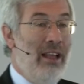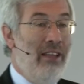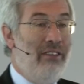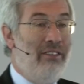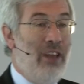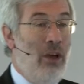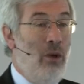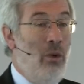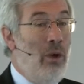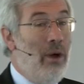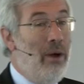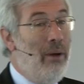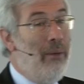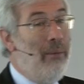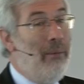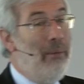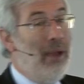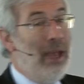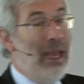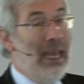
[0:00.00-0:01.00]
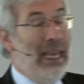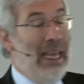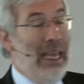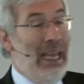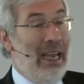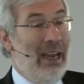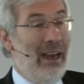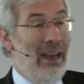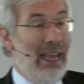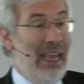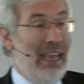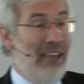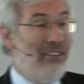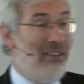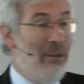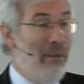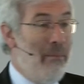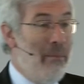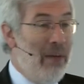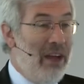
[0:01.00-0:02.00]
So here
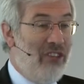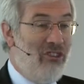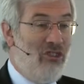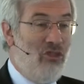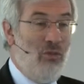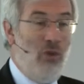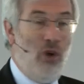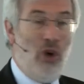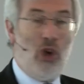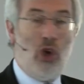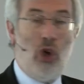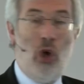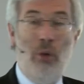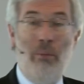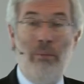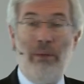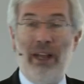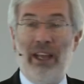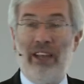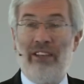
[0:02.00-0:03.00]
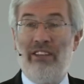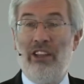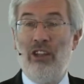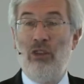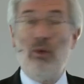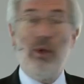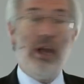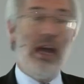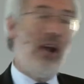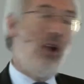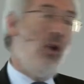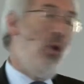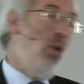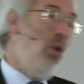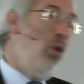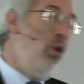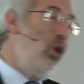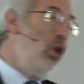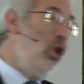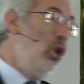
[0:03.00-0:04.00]
is much more complex, and we are
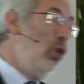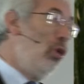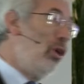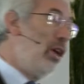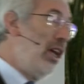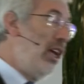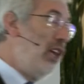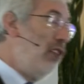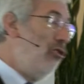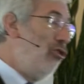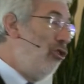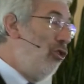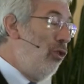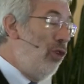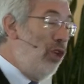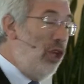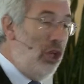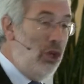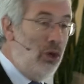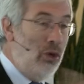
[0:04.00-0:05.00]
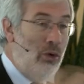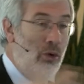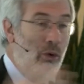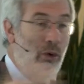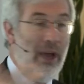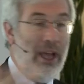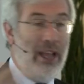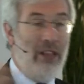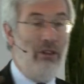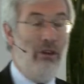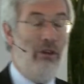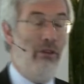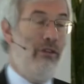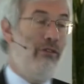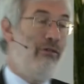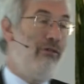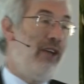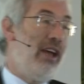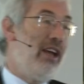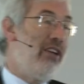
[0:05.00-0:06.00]
all looking to you and your
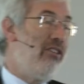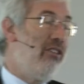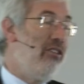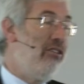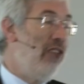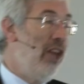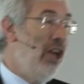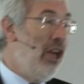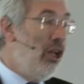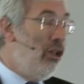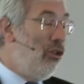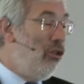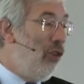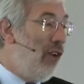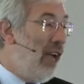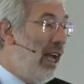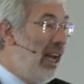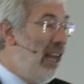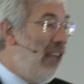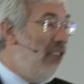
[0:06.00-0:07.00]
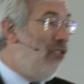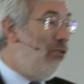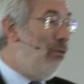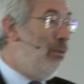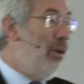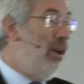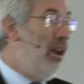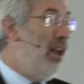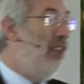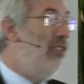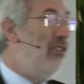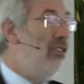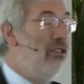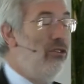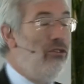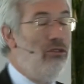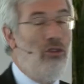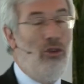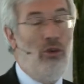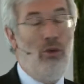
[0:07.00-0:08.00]
reflections to get
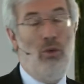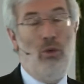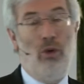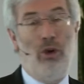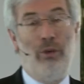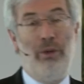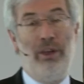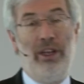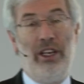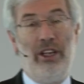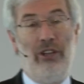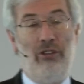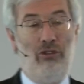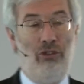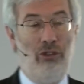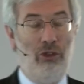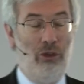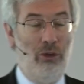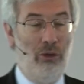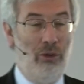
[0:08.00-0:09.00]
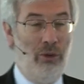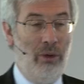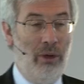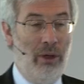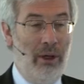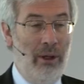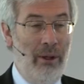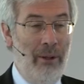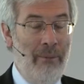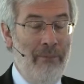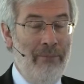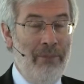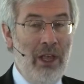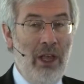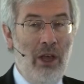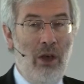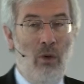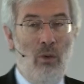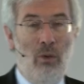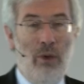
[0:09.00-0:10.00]
inspiration to what we need to do.
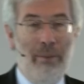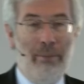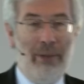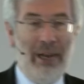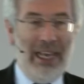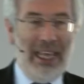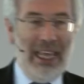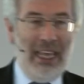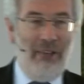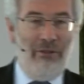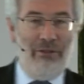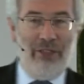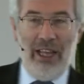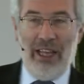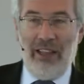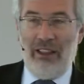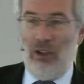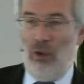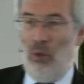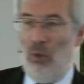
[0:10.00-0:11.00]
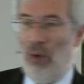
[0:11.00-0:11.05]
We believe that the